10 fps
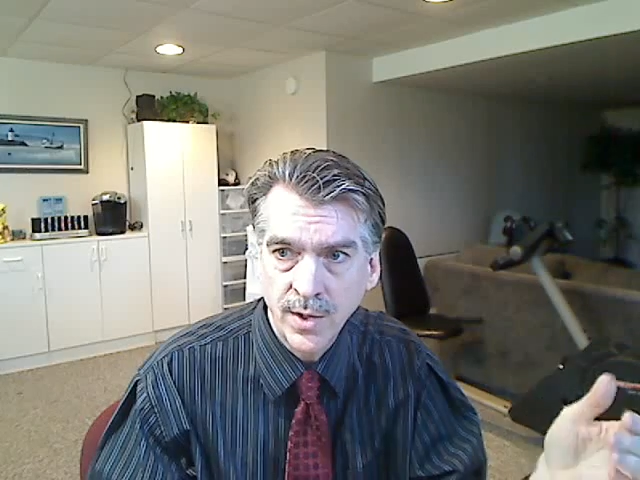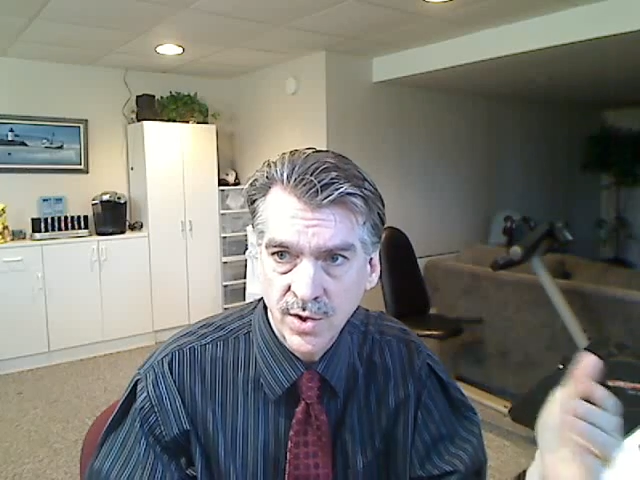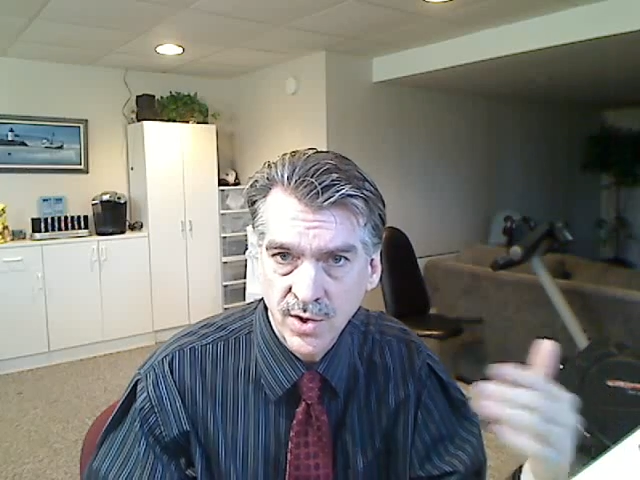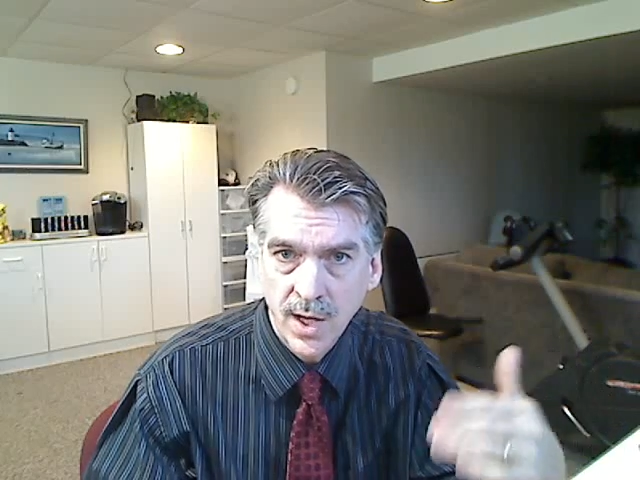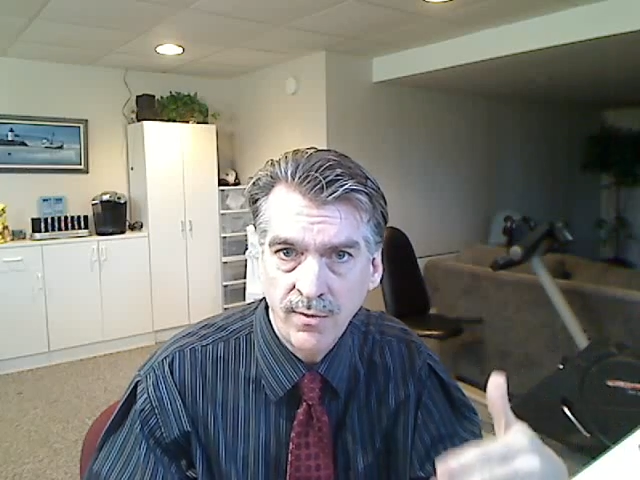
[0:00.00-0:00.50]
to
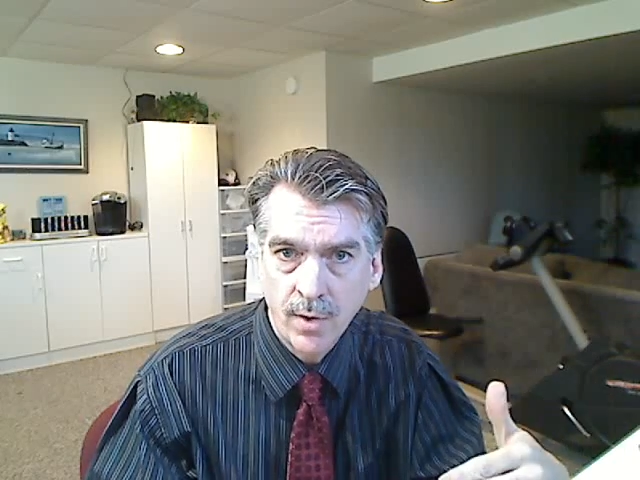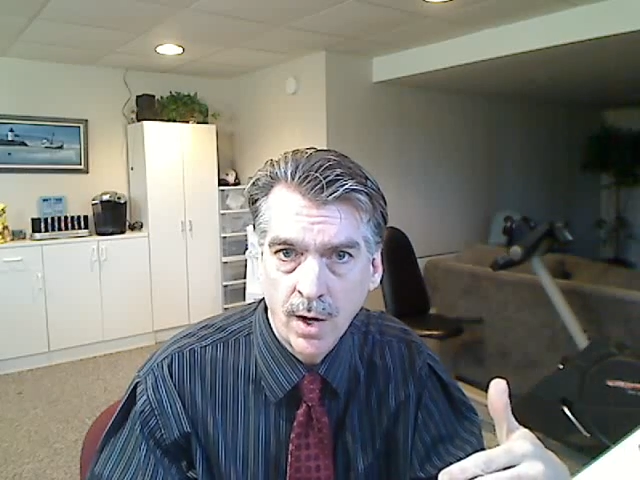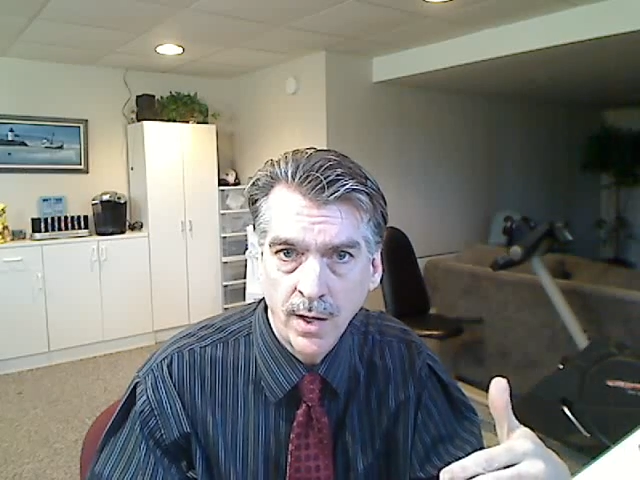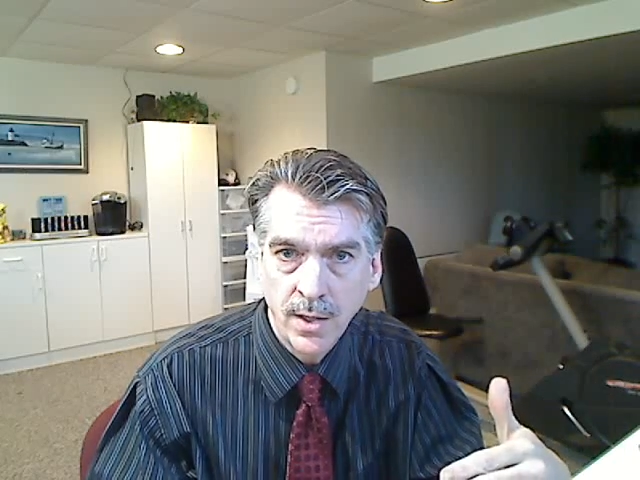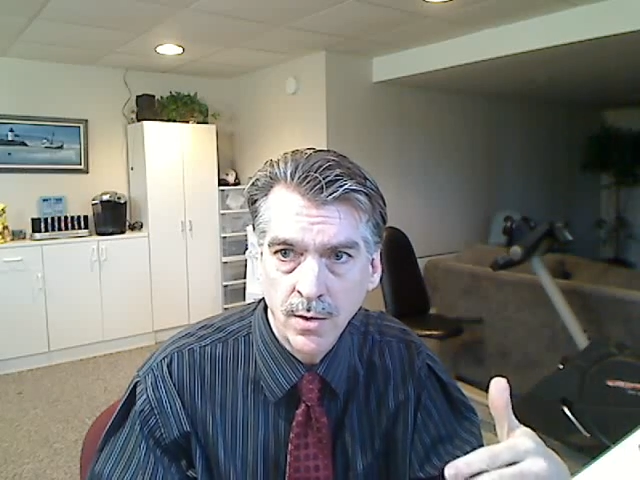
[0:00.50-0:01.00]

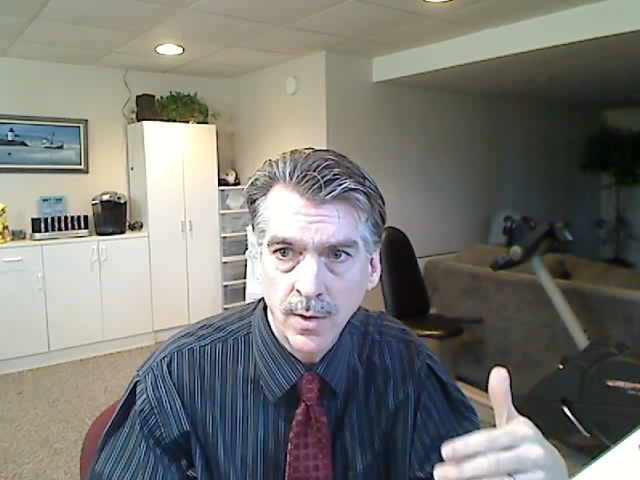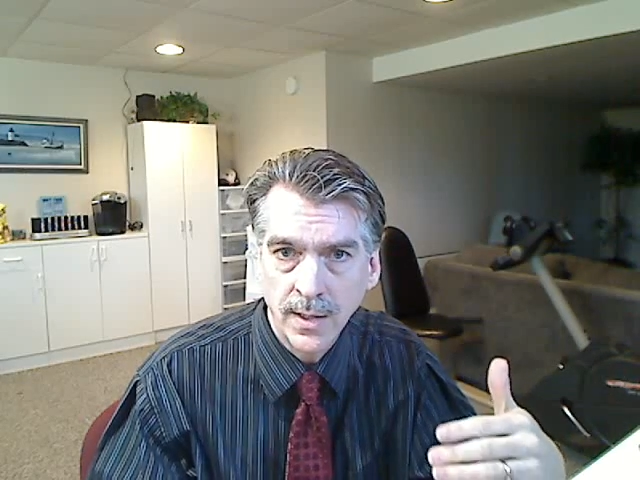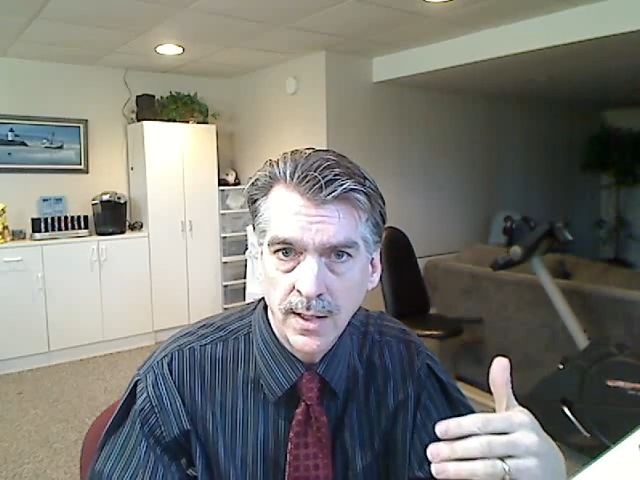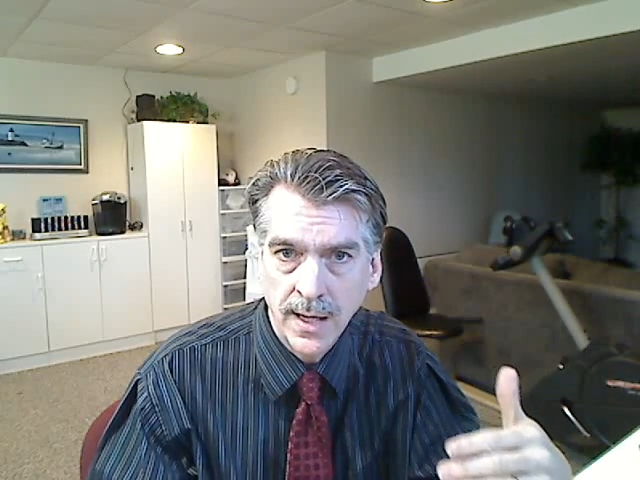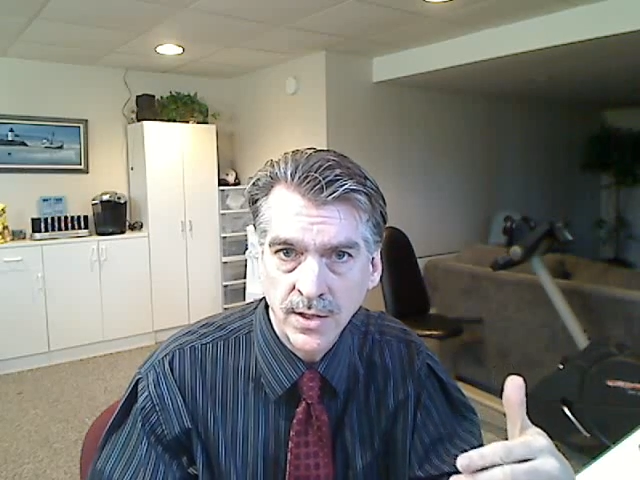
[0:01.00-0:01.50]
safeguard you
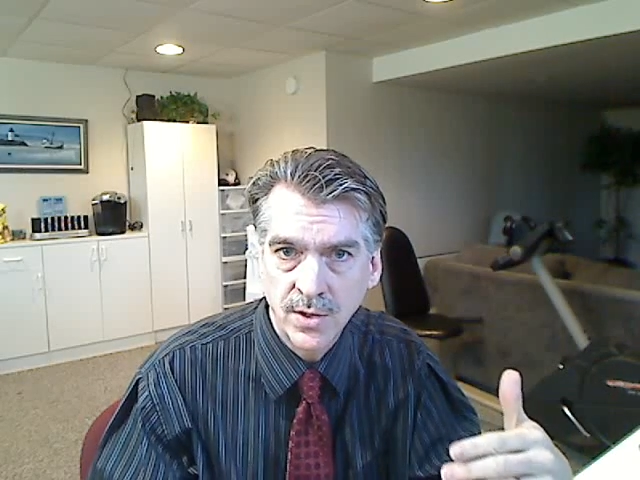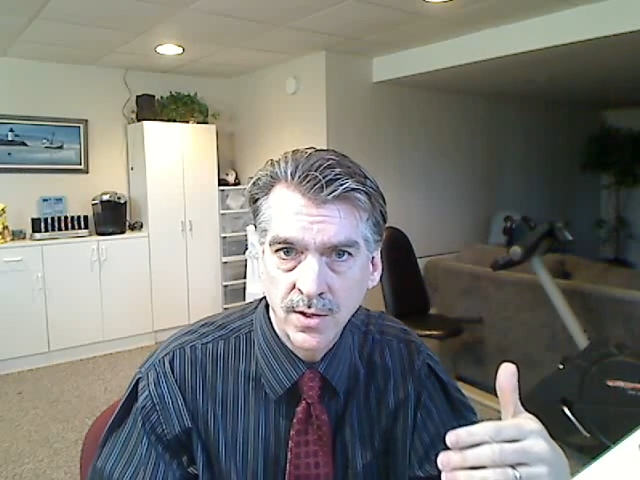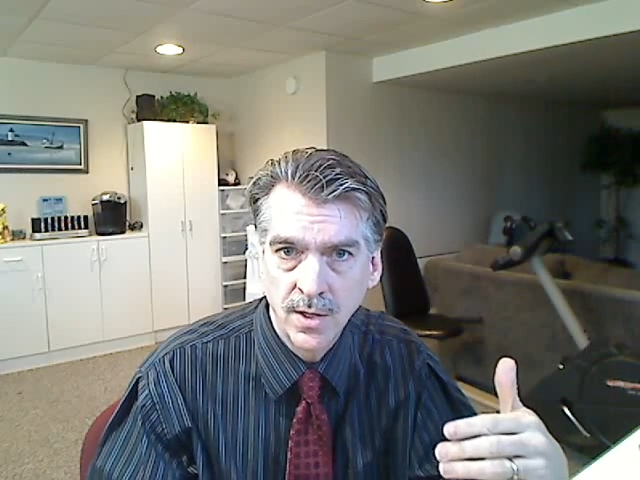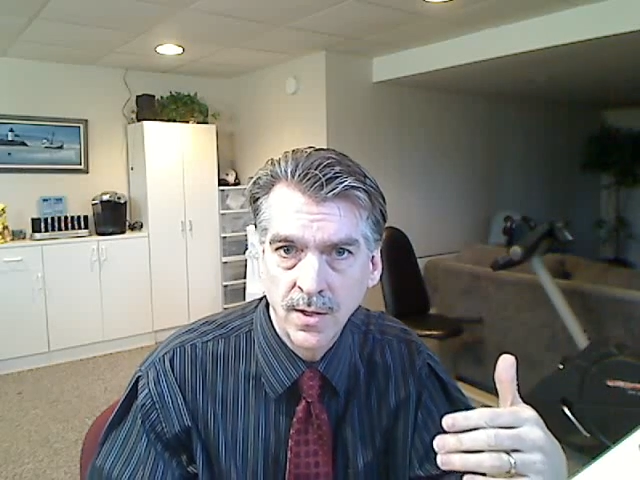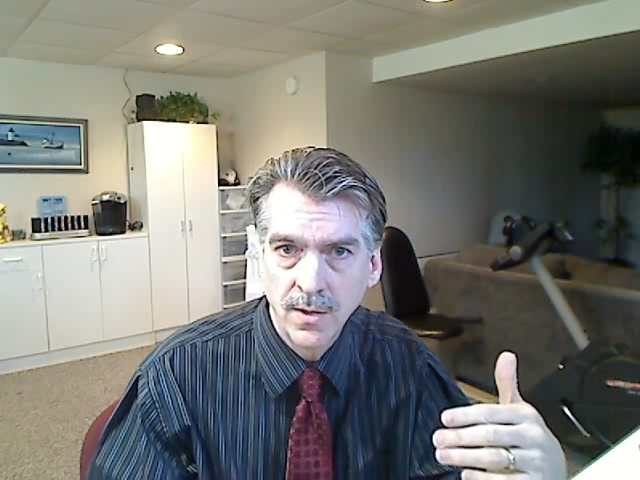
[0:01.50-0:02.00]
against